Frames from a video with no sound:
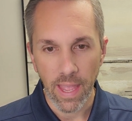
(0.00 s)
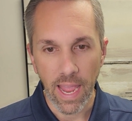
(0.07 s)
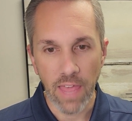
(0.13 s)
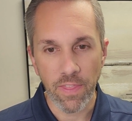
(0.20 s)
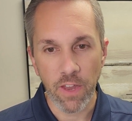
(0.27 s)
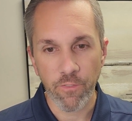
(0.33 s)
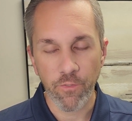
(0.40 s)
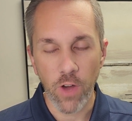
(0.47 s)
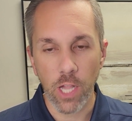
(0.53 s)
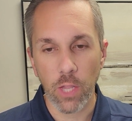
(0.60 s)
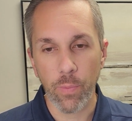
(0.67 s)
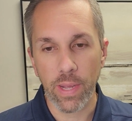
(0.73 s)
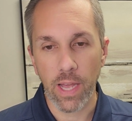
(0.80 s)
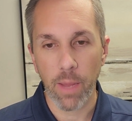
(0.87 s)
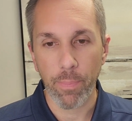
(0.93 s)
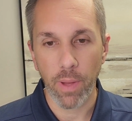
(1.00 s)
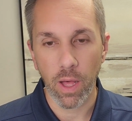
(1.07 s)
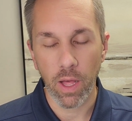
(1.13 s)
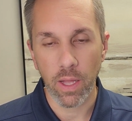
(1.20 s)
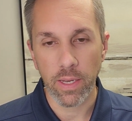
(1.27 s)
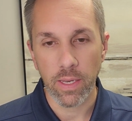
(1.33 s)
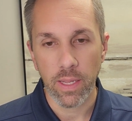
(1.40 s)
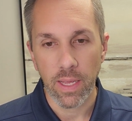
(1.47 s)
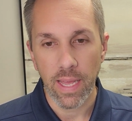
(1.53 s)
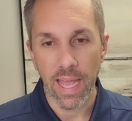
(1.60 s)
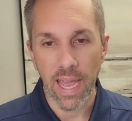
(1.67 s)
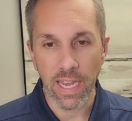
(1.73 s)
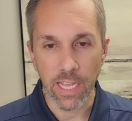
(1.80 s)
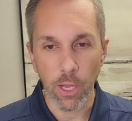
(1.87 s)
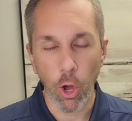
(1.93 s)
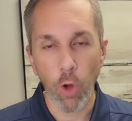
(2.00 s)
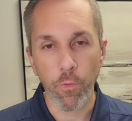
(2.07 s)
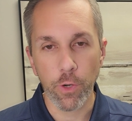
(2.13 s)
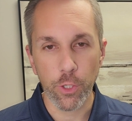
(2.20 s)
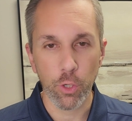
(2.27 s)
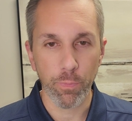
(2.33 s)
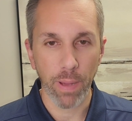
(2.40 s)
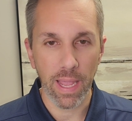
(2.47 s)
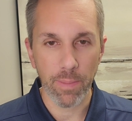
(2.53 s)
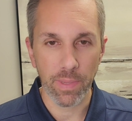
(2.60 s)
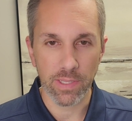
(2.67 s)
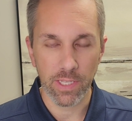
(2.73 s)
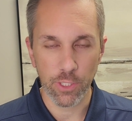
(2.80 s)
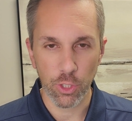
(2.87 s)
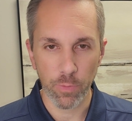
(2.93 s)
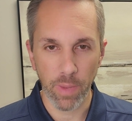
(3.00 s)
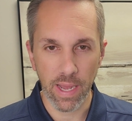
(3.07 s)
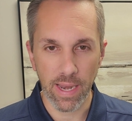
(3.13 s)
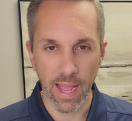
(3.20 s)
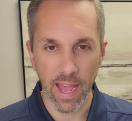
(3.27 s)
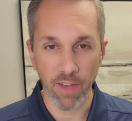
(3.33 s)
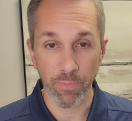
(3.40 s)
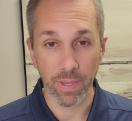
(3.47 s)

and then following up on any overdue payments that you might have,